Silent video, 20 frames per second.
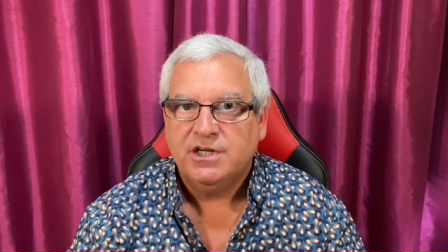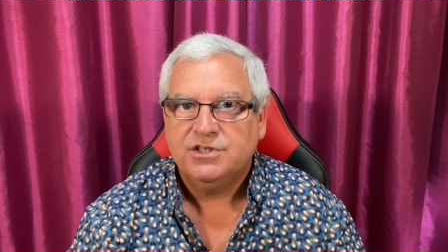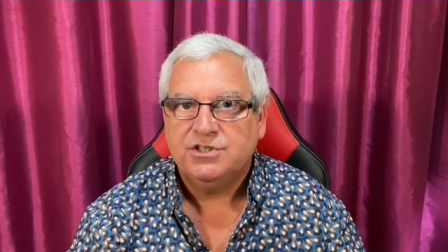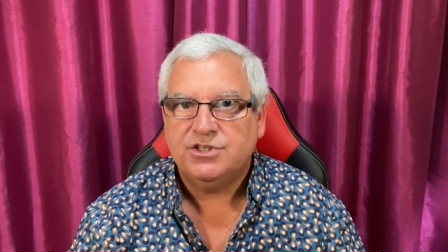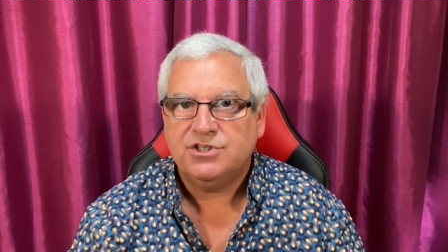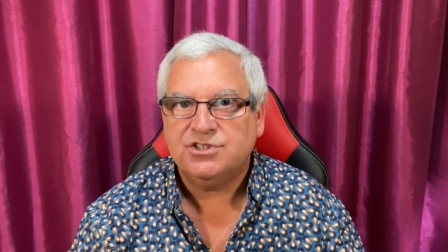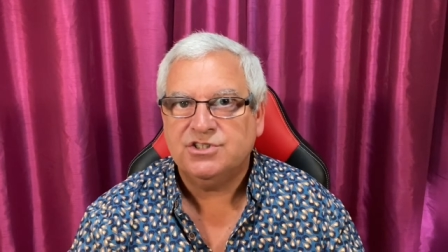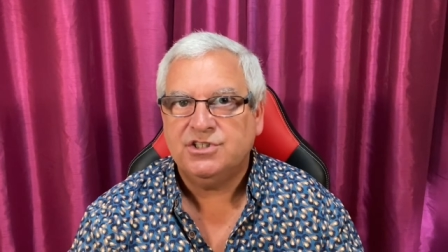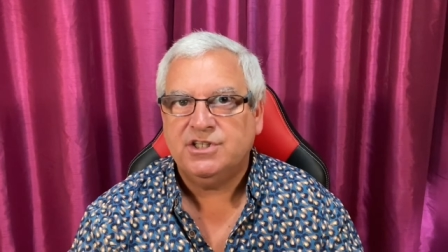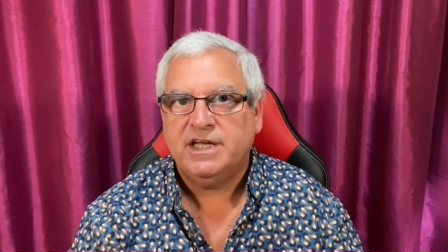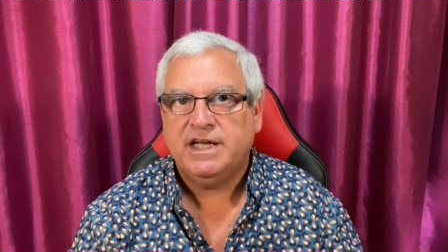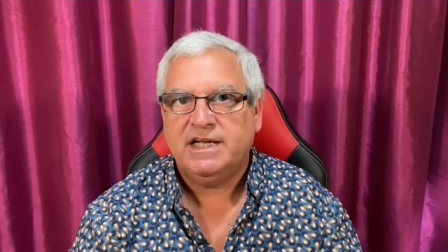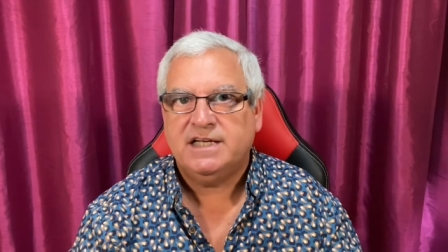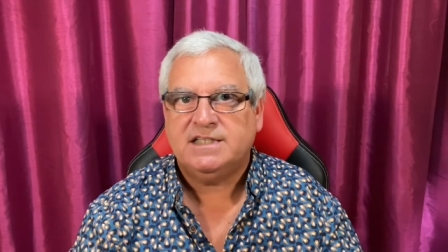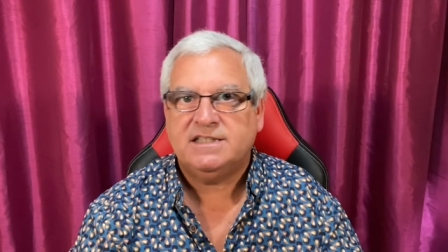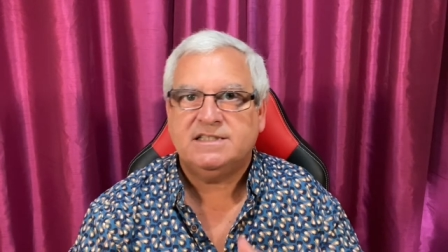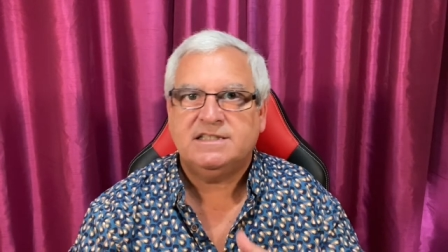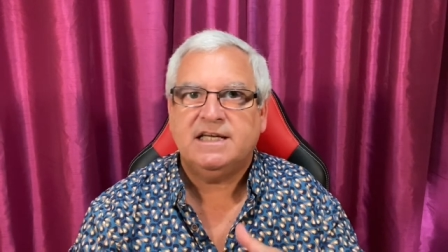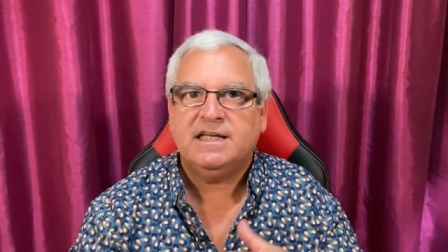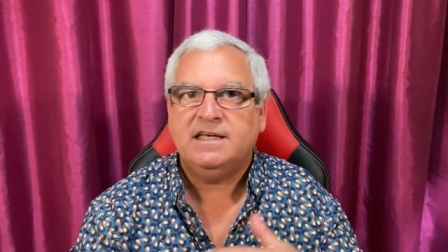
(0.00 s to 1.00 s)
doesn't
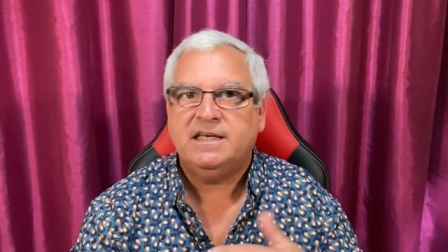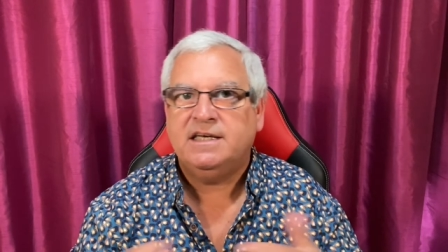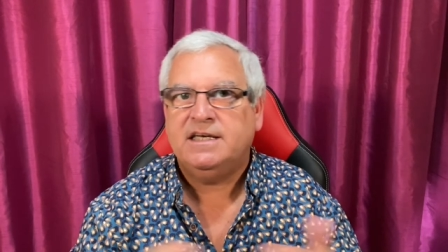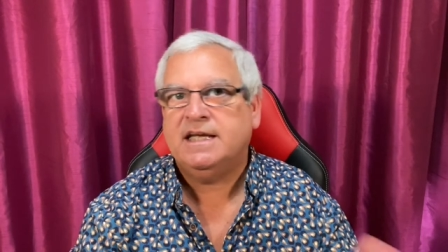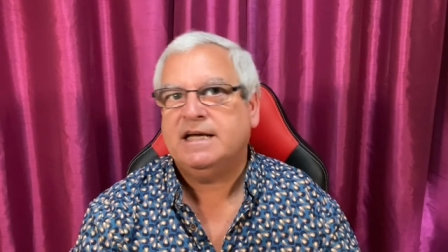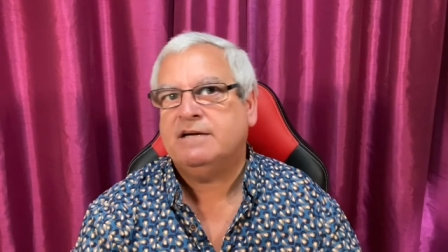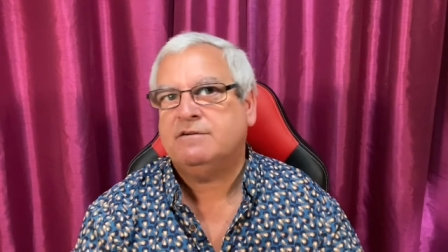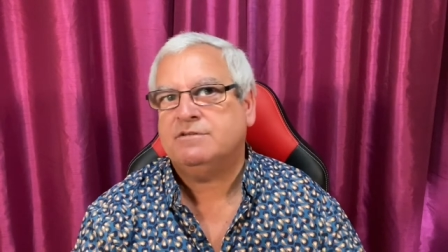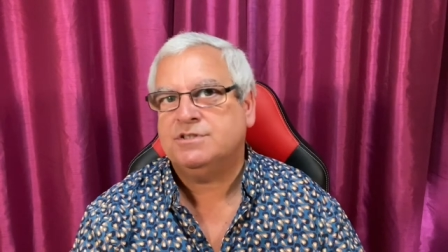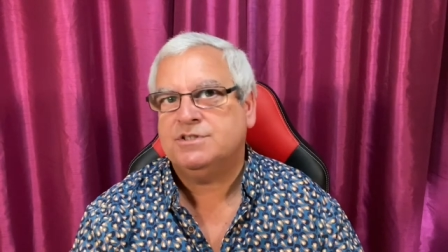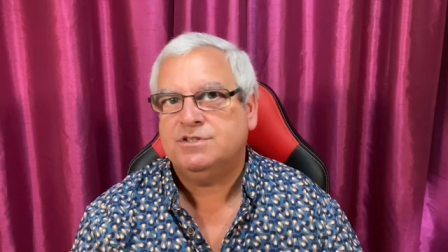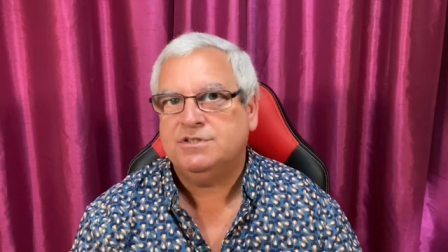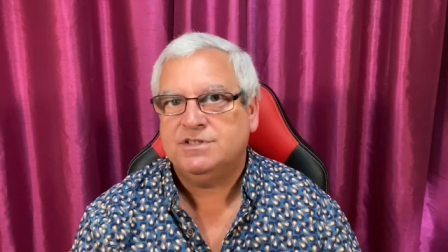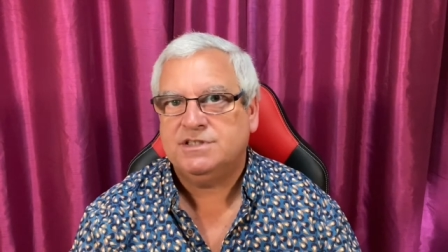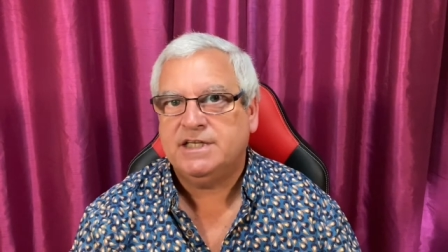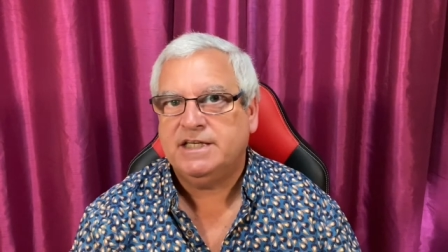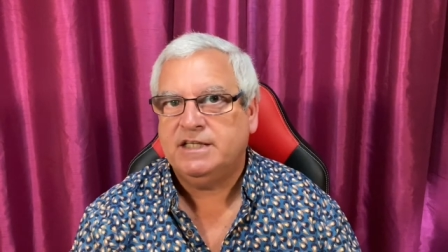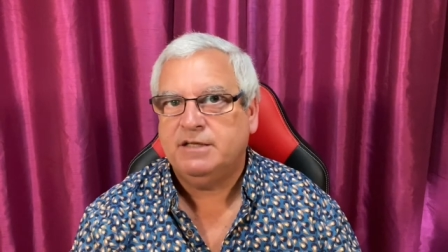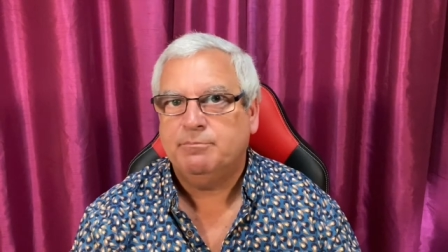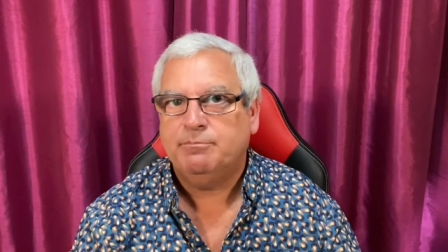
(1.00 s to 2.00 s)
extend down to,
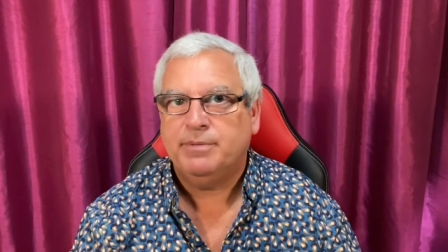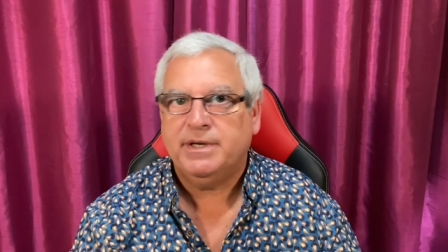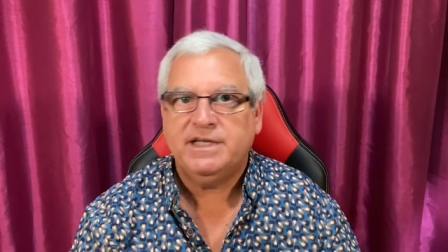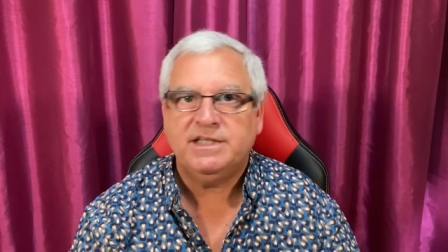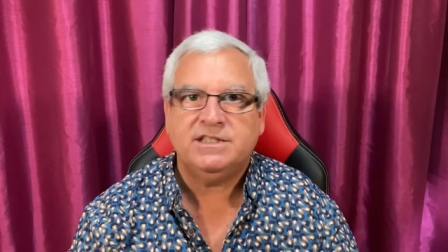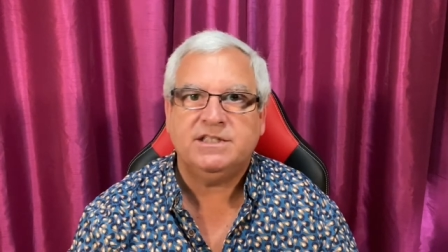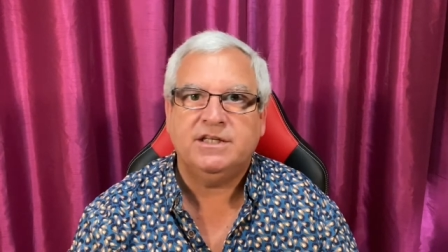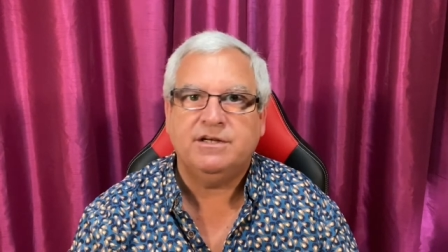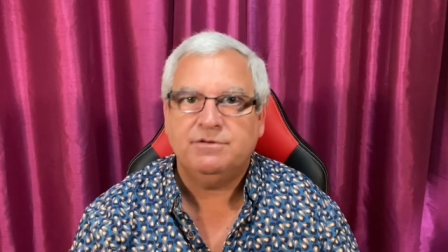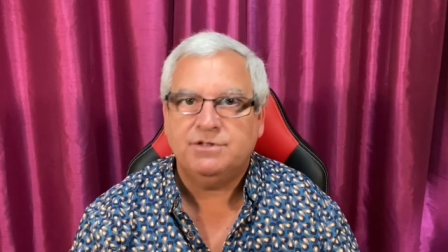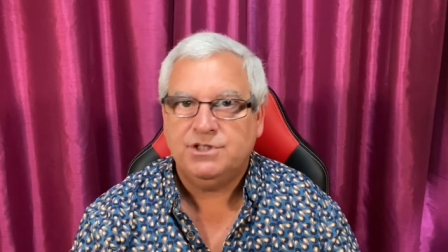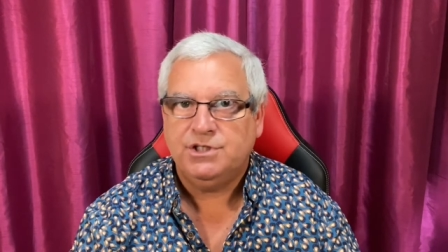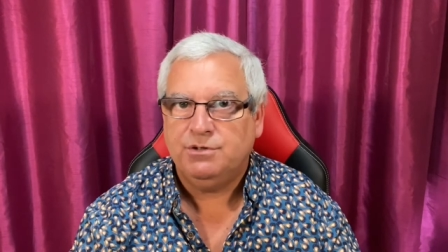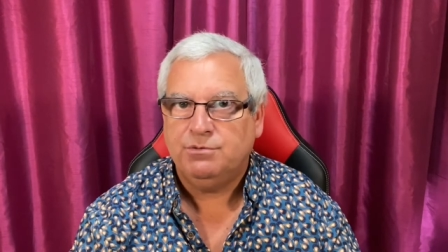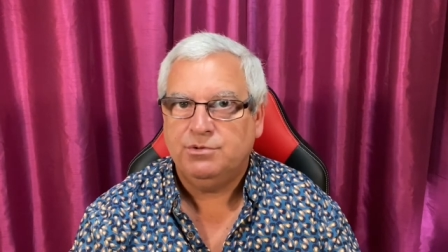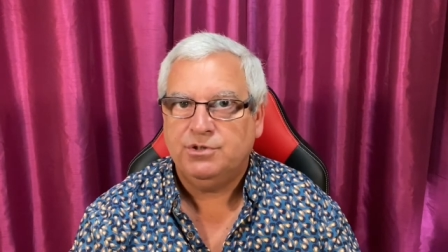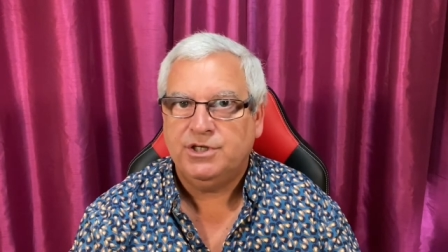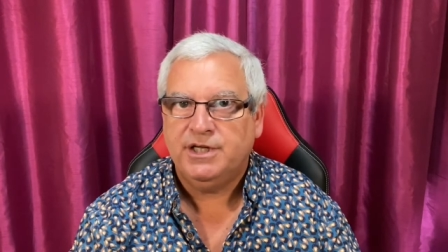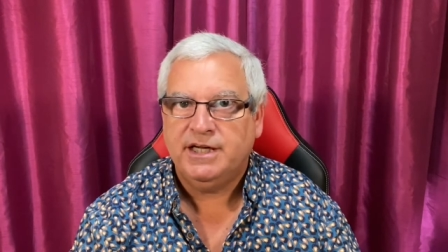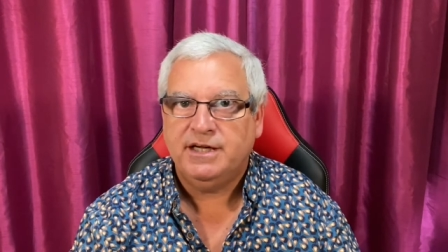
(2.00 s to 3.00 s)
say, the bass notes you
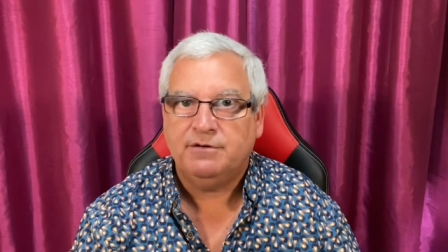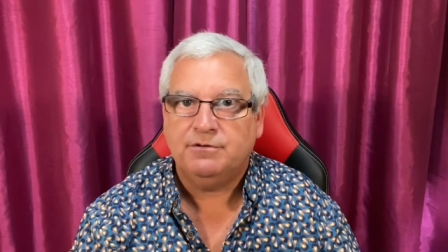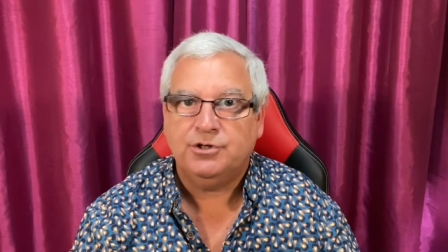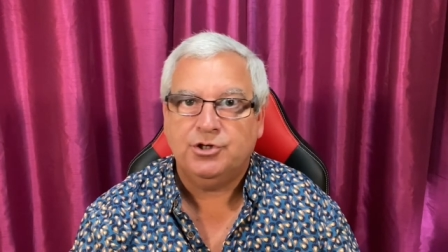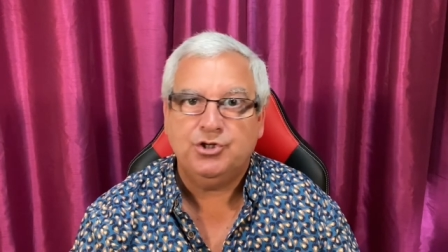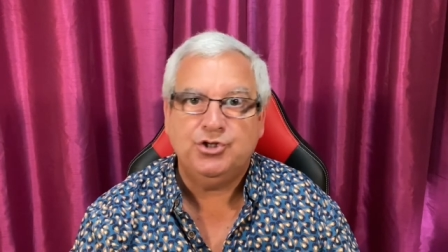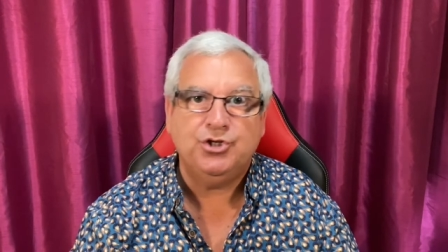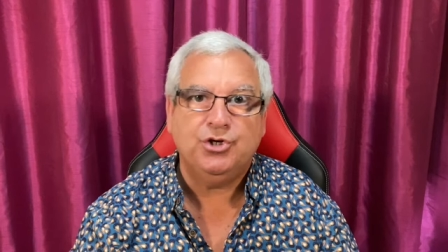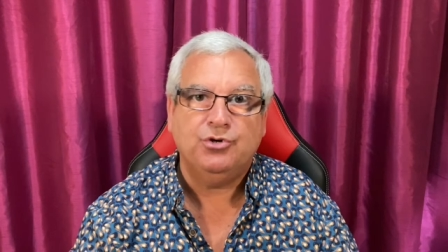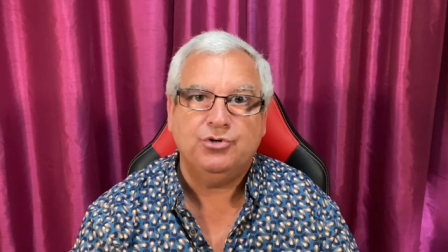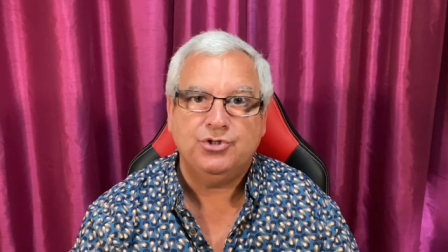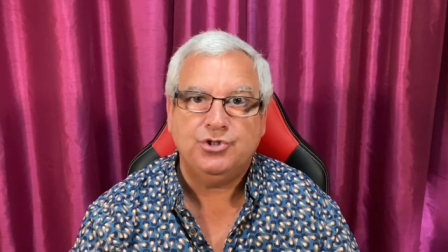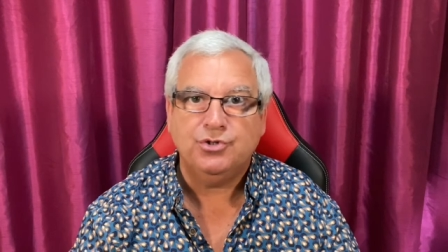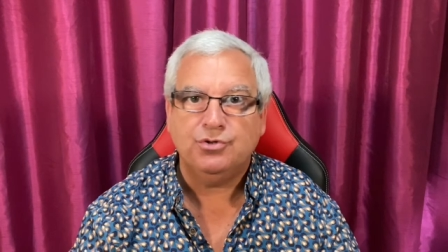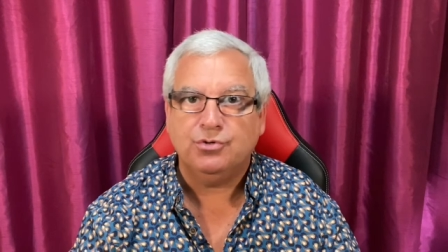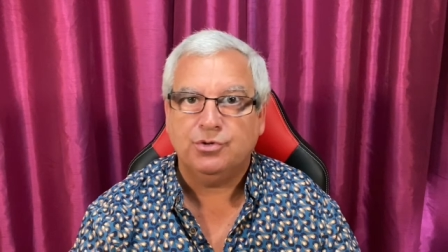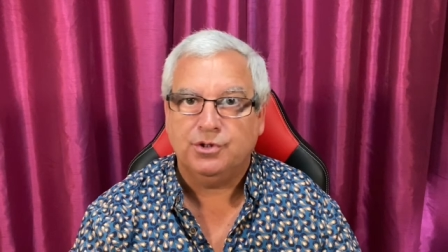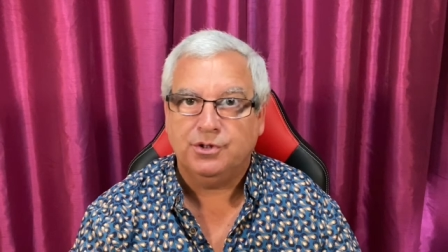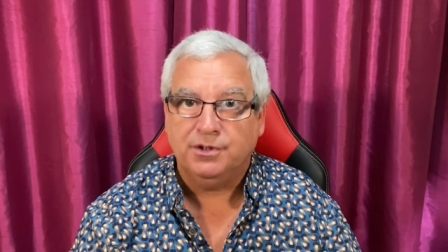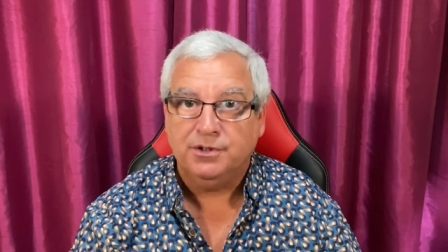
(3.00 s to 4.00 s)
would hear on a church
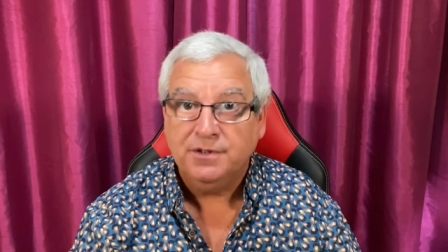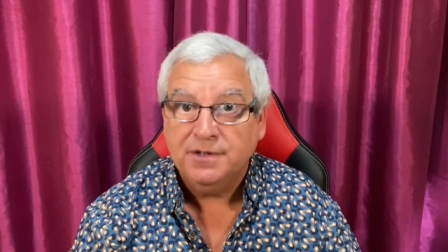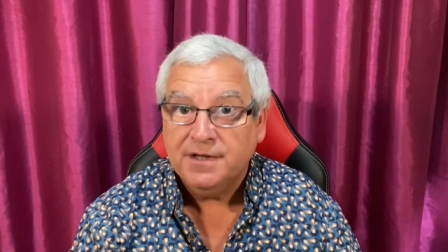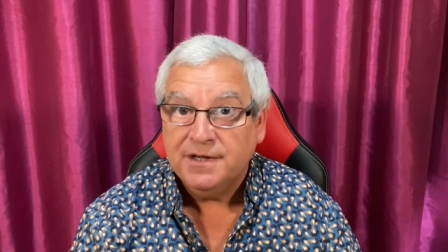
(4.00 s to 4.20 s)
organ,